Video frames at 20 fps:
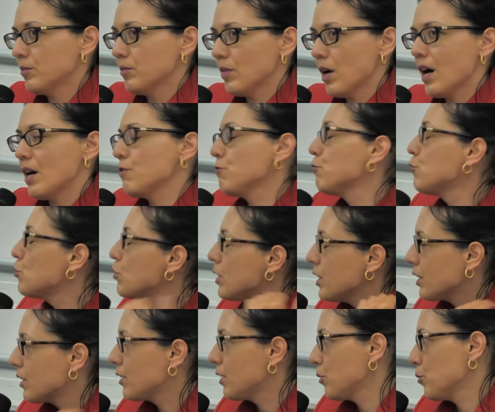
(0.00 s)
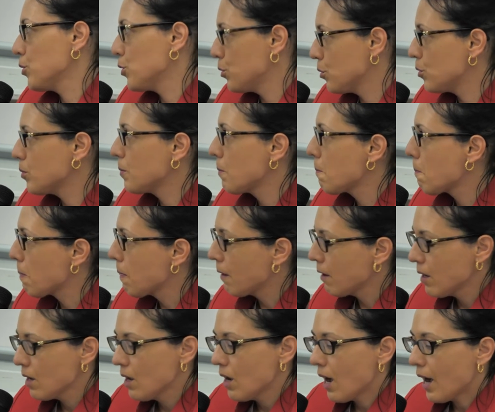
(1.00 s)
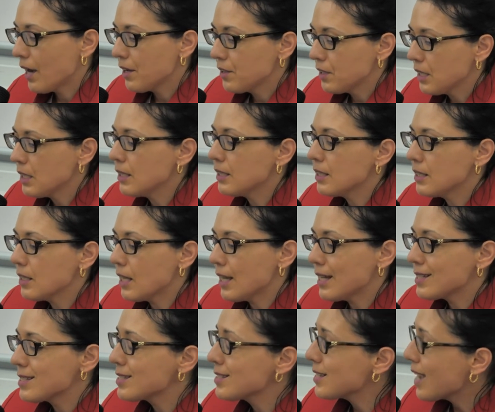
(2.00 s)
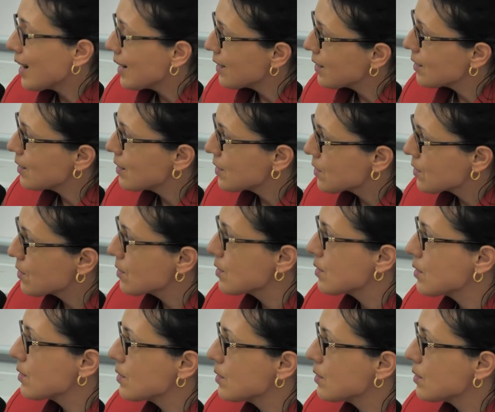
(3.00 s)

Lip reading: I fully agree with you. I think that as scientists,